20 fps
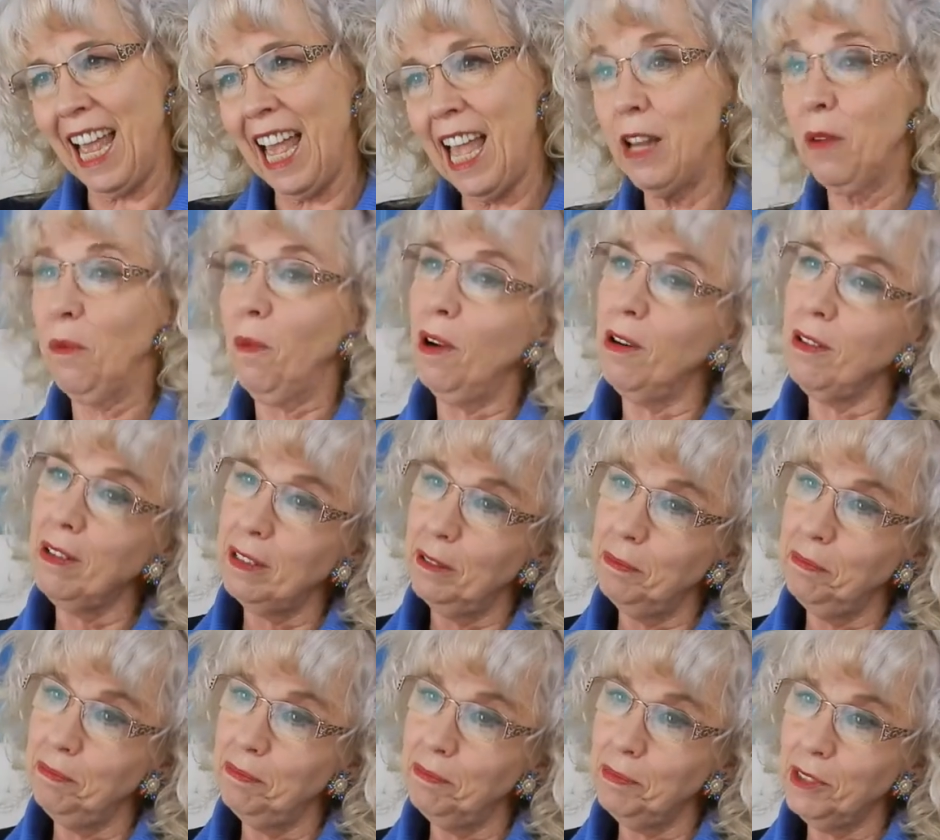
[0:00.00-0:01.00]
and
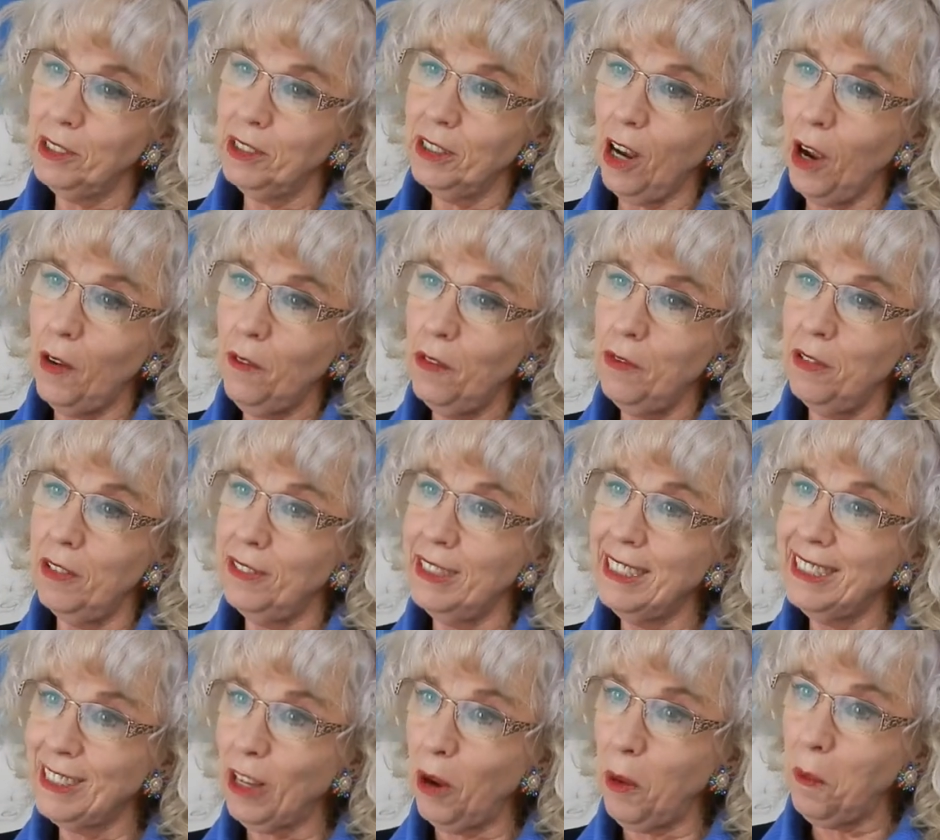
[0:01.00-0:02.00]
welcome to Over
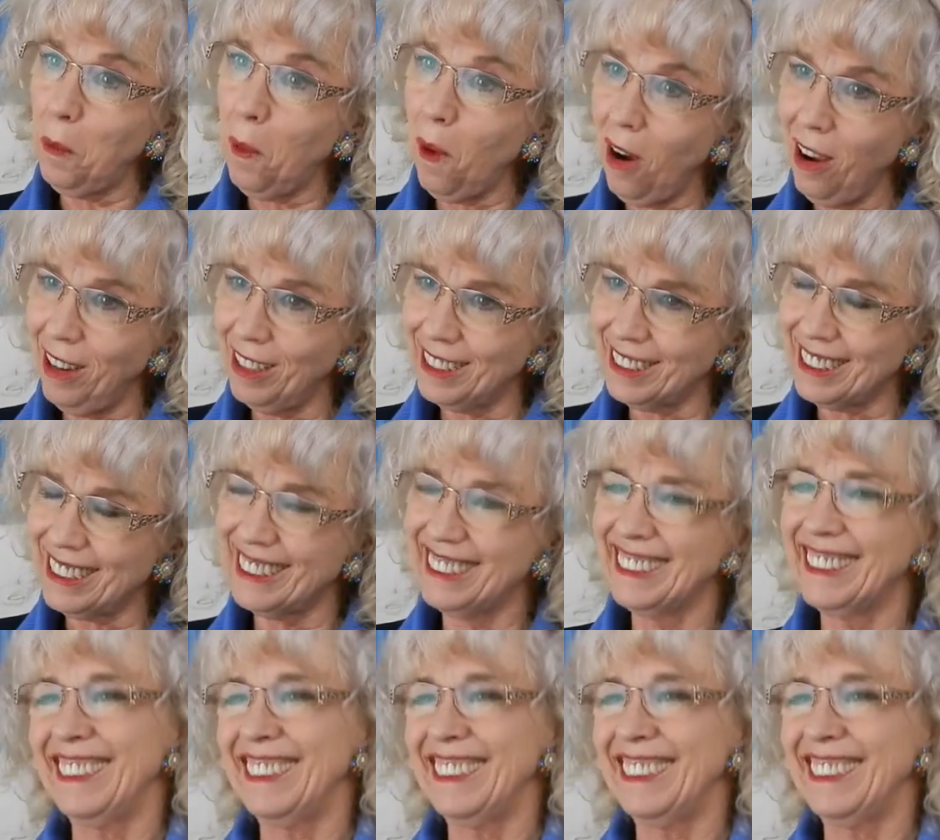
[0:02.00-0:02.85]
50 So What?